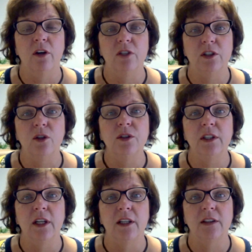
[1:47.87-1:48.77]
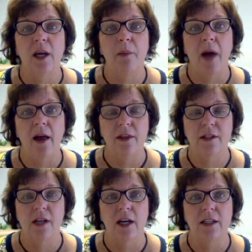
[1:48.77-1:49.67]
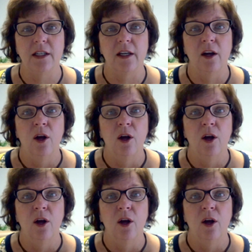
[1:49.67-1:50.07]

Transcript: It results in us hypothesizing